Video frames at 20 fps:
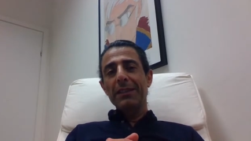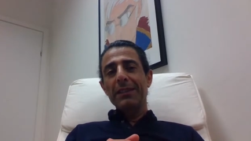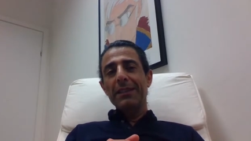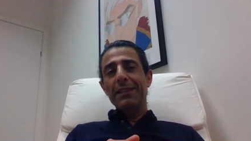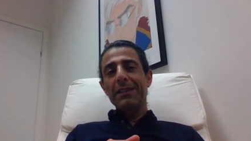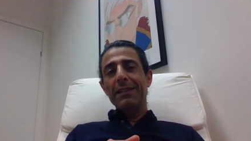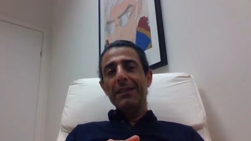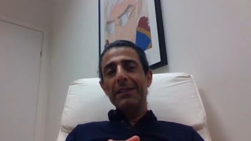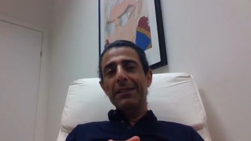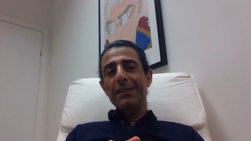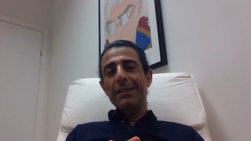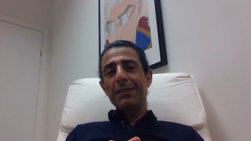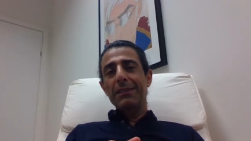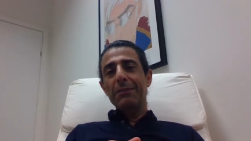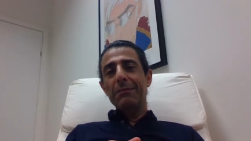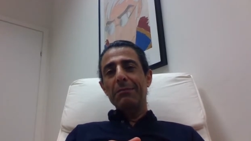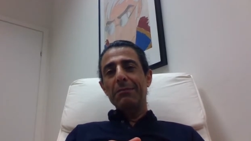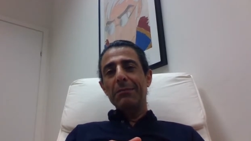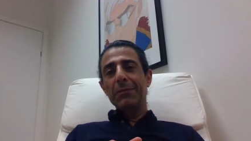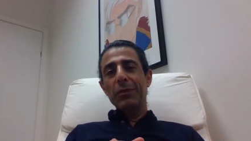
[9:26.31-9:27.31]

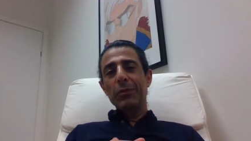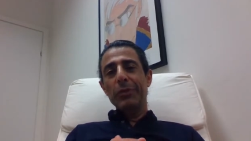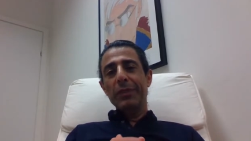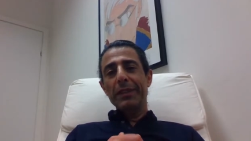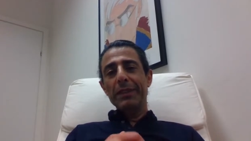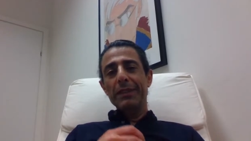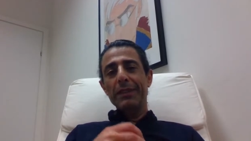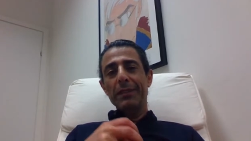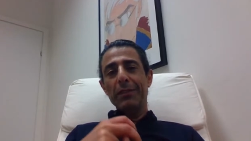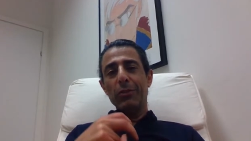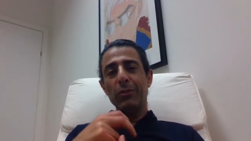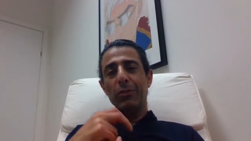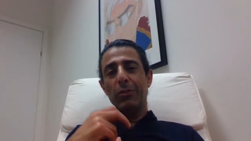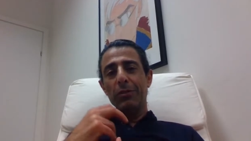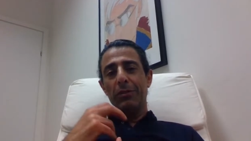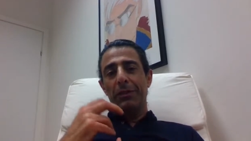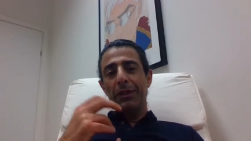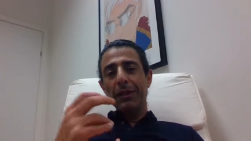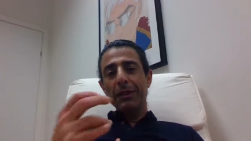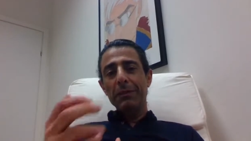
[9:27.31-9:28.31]
You can
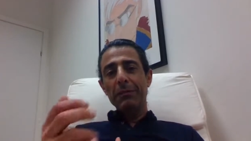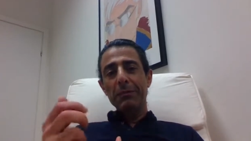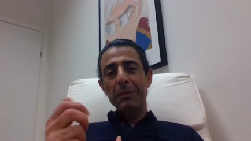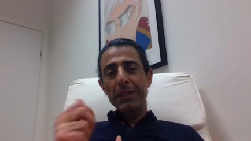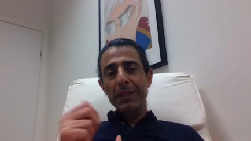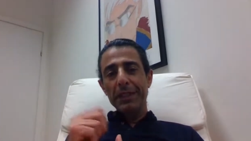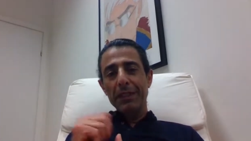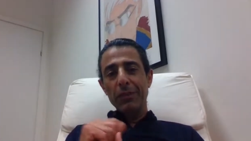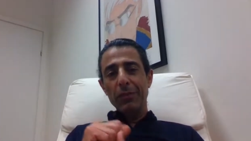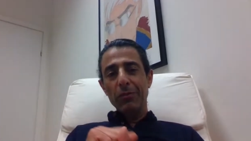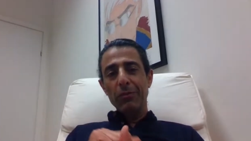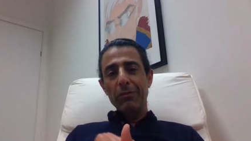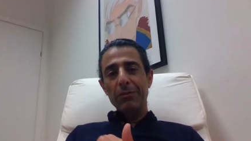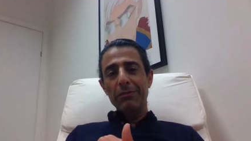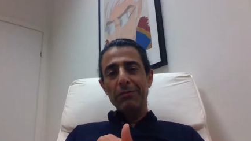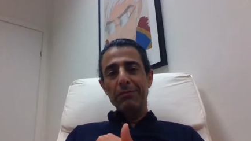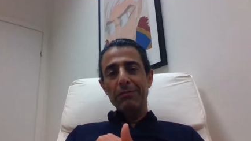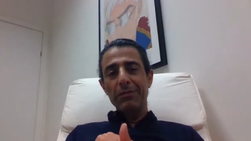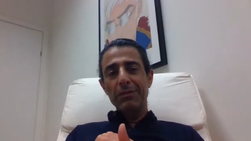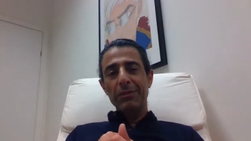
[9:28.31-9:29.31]
contact me
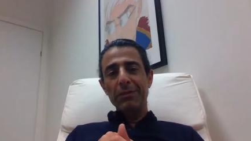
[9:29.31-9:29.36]
on